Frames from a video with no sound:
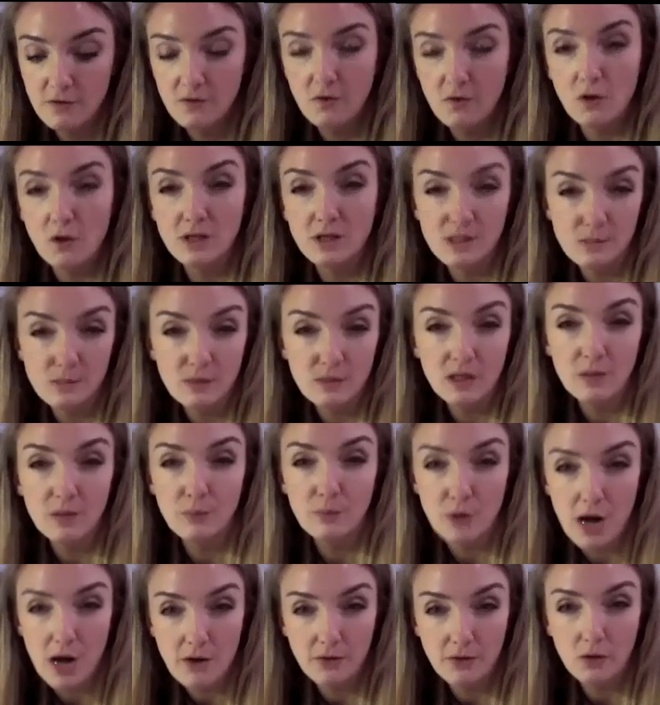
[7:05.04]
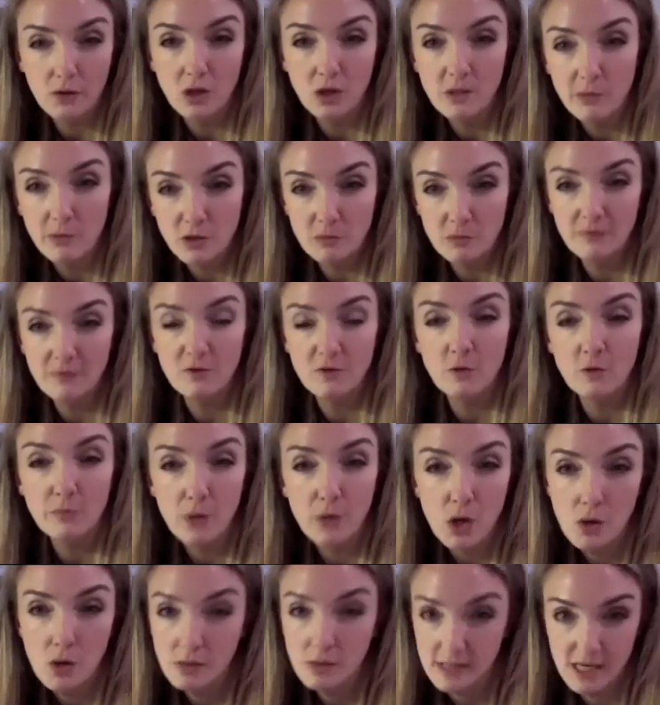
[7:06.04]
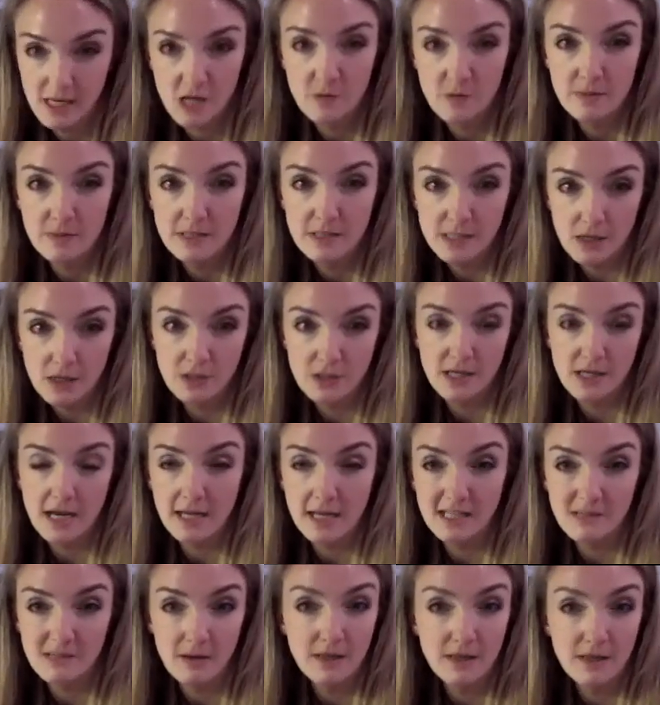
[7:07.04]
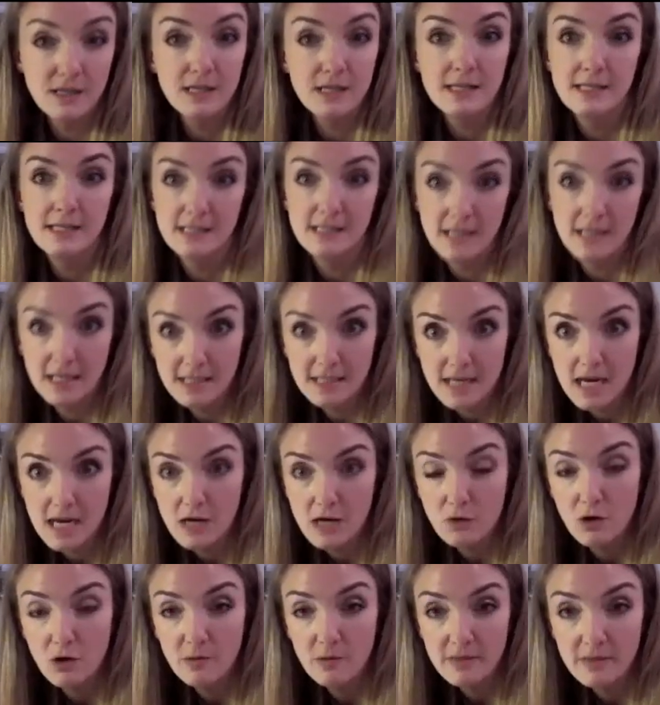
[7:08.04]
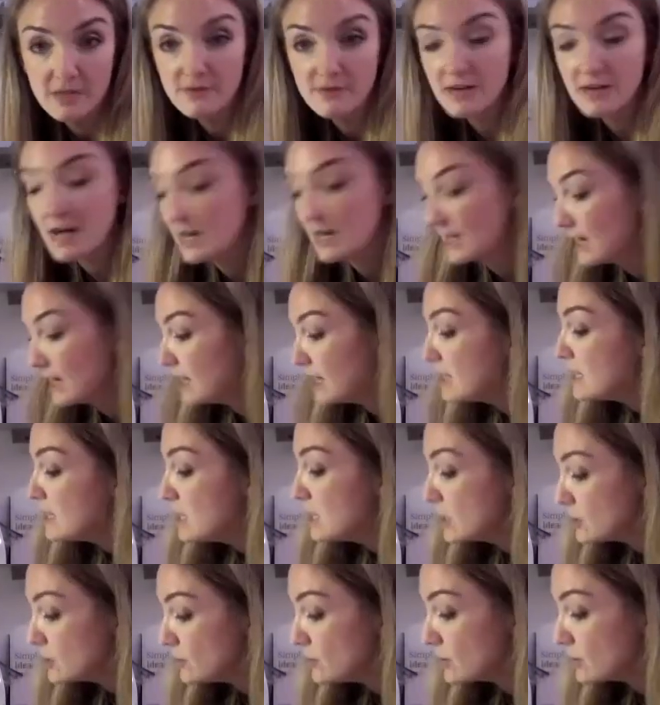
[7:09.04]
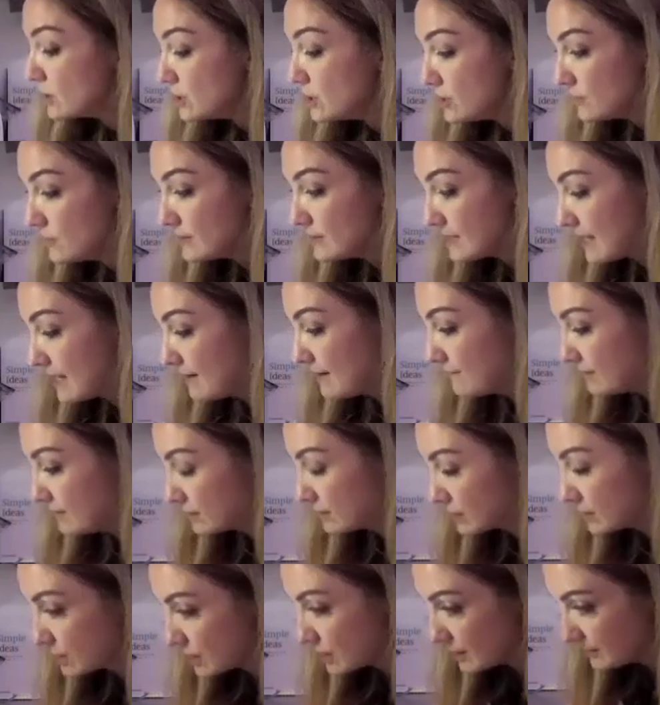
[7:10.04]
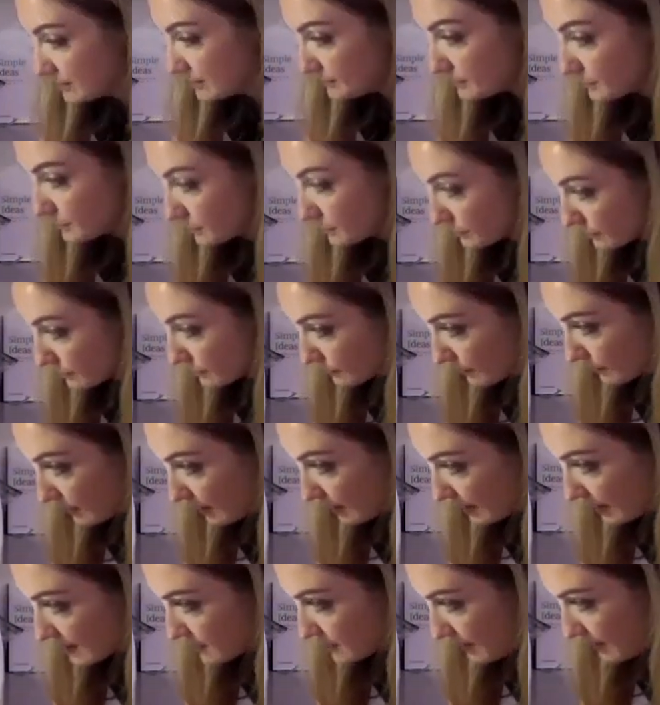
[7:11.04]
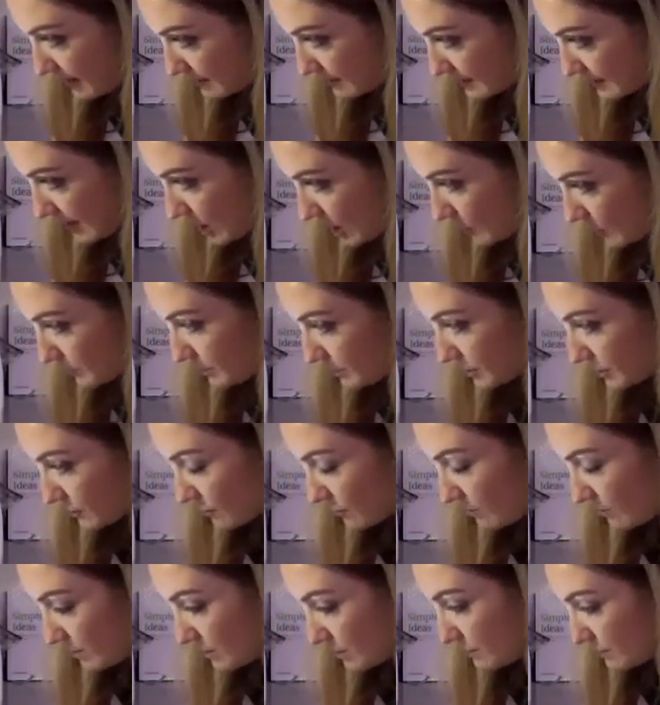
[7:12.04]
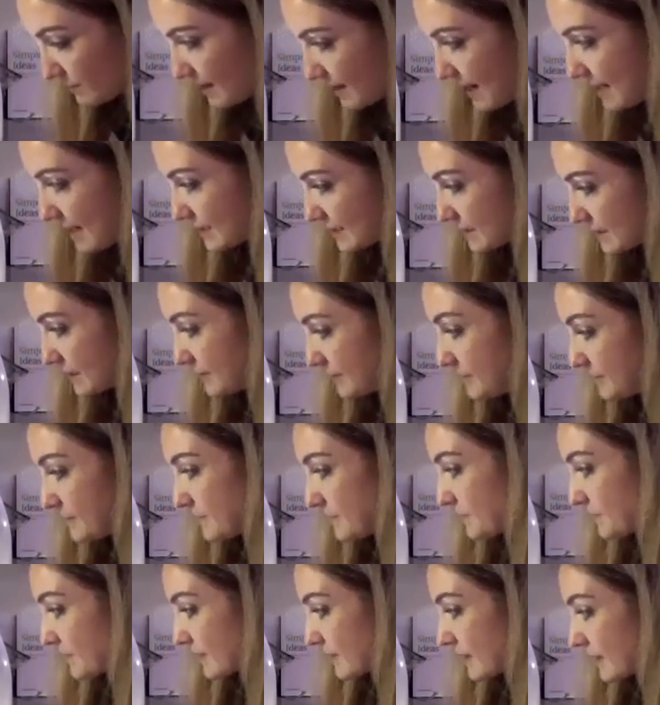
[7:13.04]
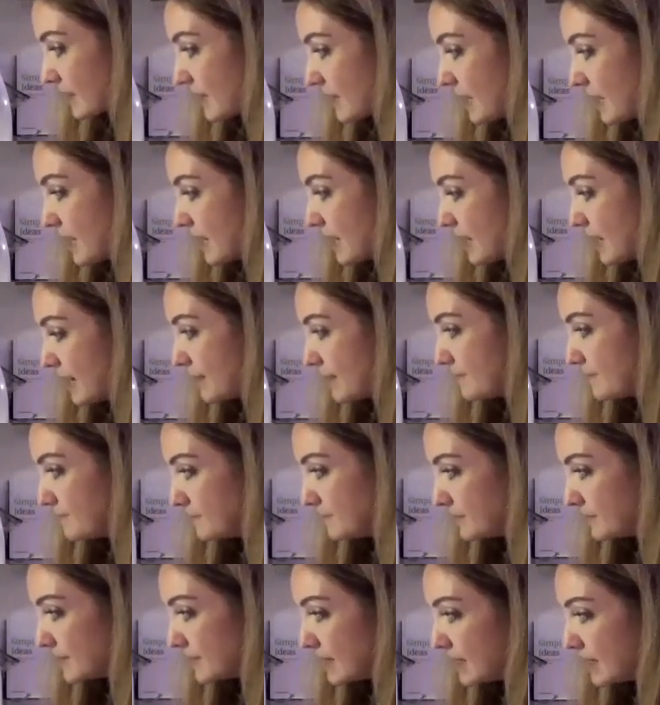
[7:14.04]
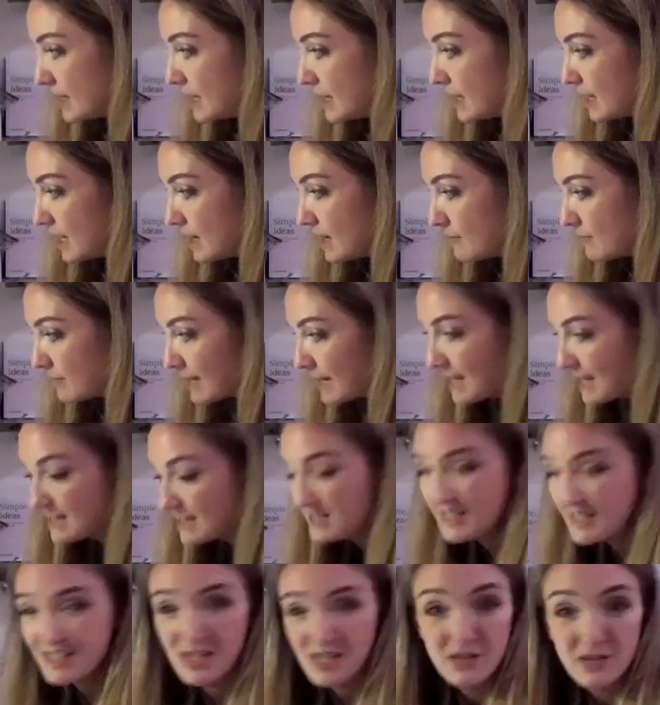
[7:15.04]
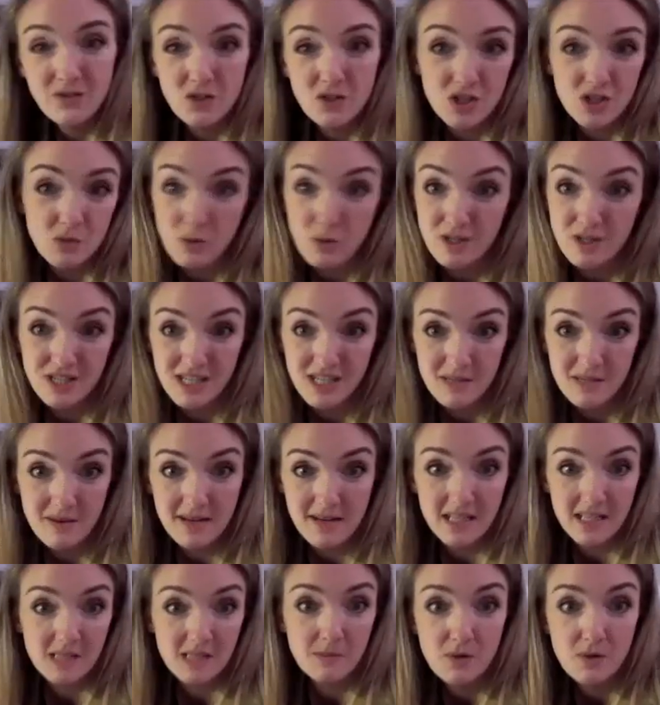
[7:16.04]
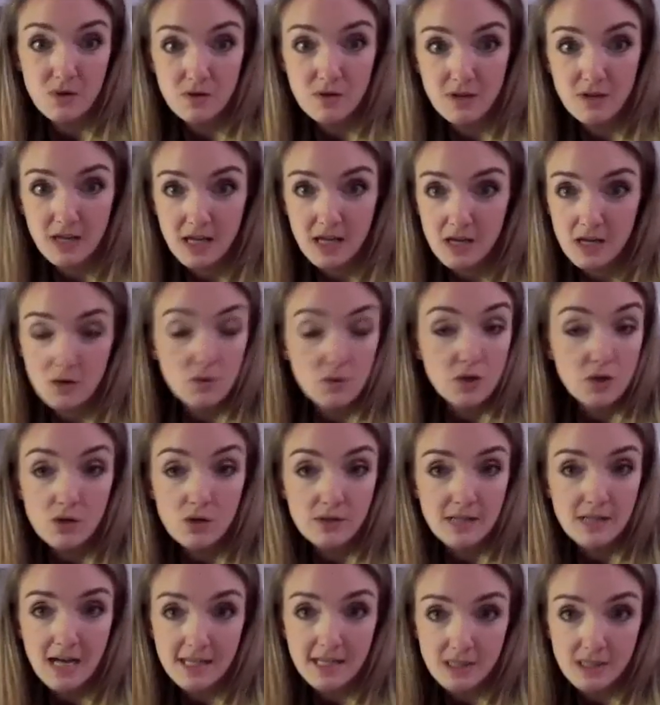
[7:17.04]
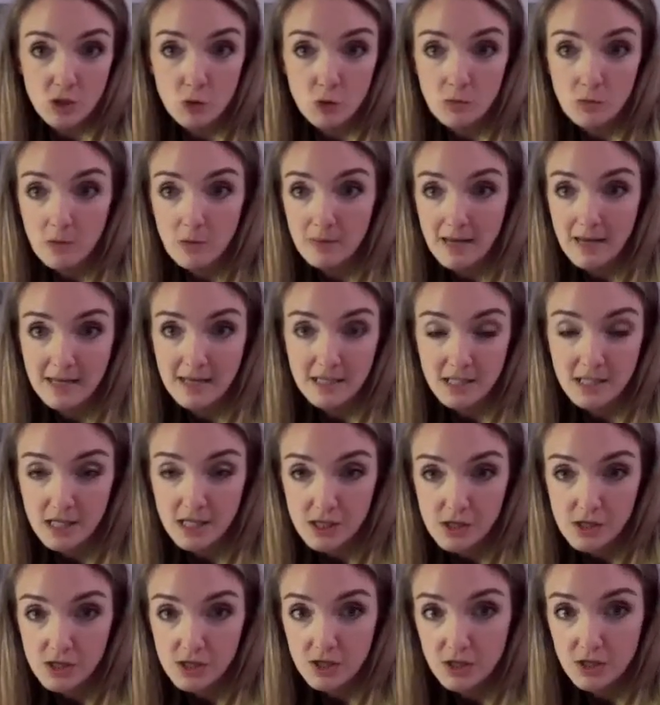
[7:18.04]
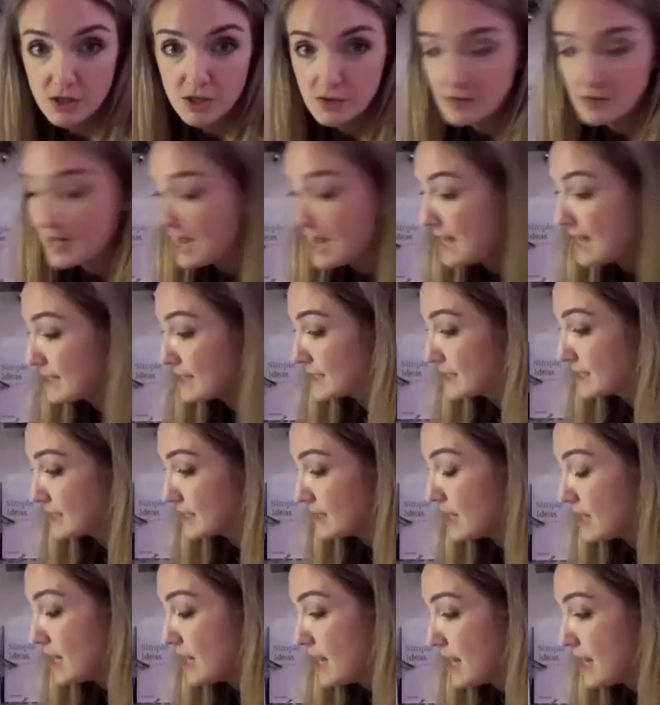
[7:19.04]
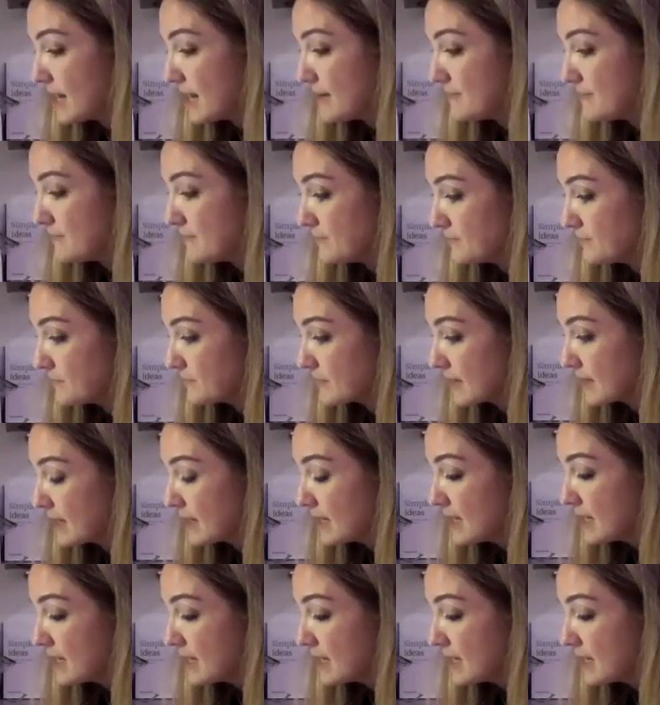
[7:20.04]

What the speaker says: you've got some kind of browning on the bottom of your bowl, so you've been sauteing some onions and that's taken on a bit of colour, you can use that function as well to help you to remove that. Blend, so if you're just wanting to make a smoothie or use it as a normal blender, you can do that. And